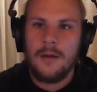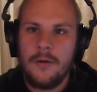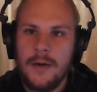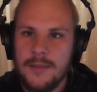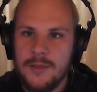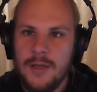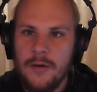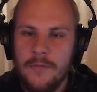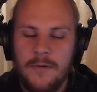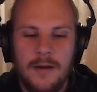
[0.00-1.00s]
All right, so
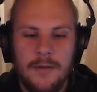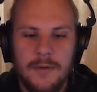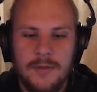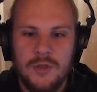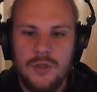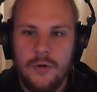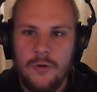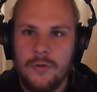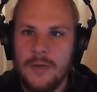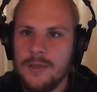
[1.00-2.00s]
now I finally want to show
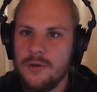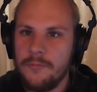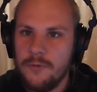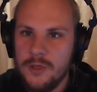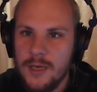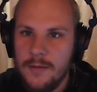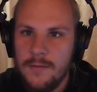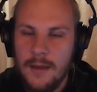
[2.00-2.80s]
you an actual project